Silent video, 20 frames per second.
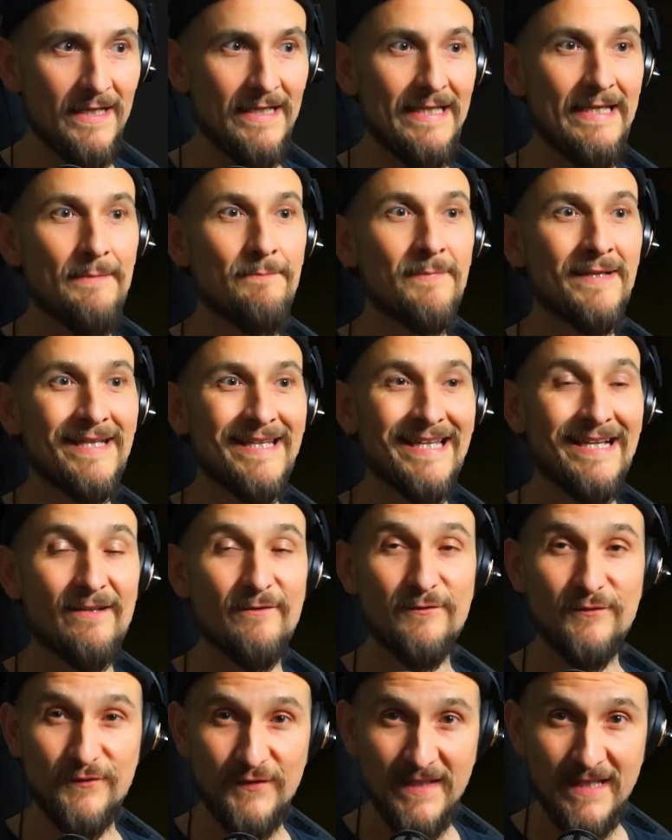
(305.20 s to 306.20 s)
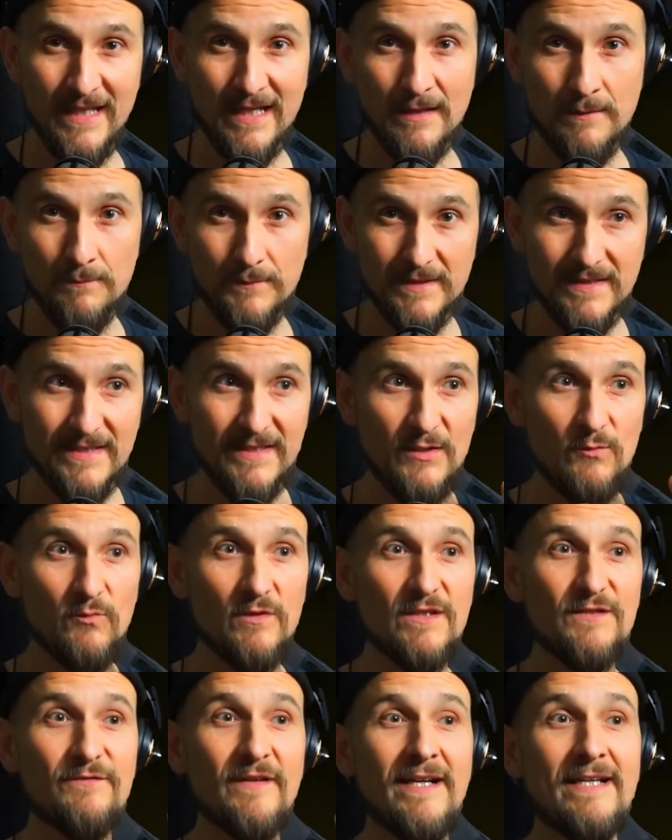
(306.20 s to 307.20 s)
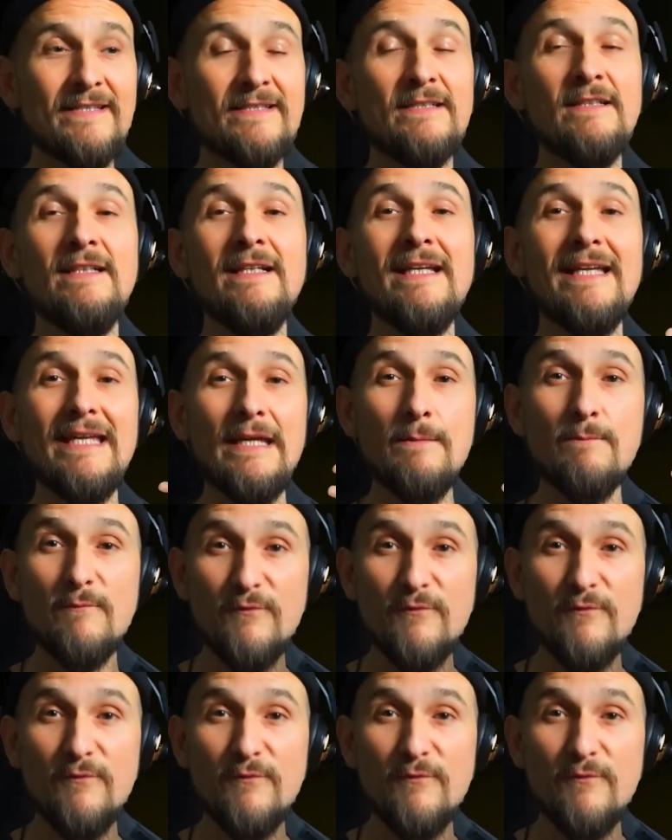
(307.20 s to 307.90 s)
silver these bigger bass species actually bring in.